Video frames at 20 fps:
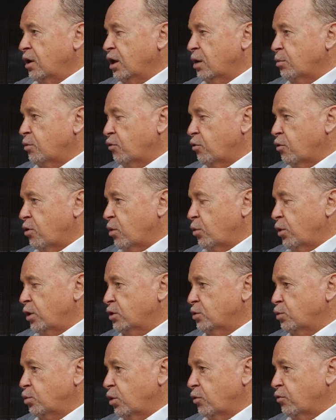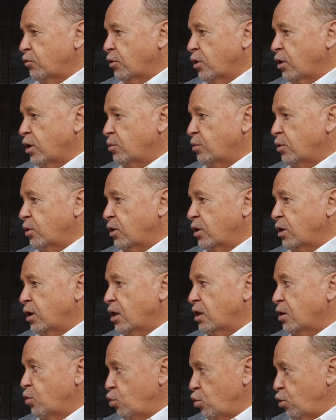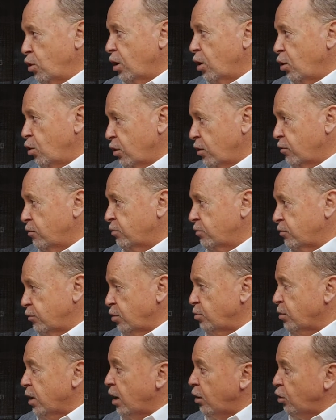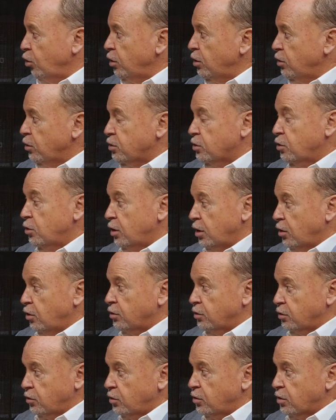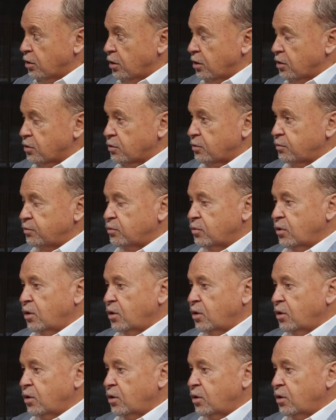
Now, before I went to work for NIB, there weren't a lot of female leaders, certainly not in Newcastle.